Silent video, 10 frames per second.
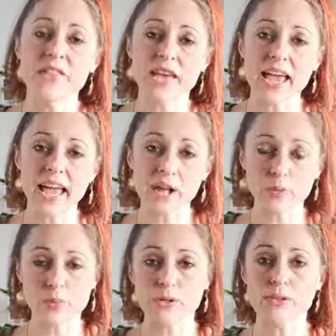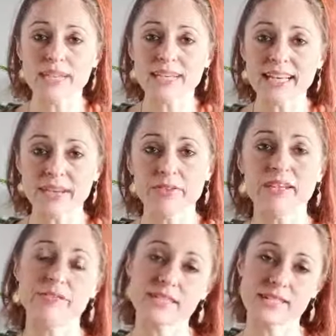that help you to clear
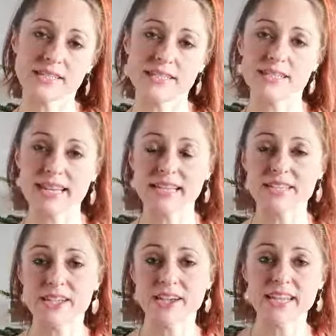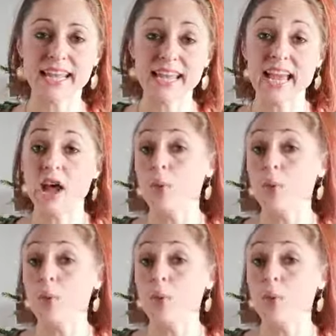any resistance internally.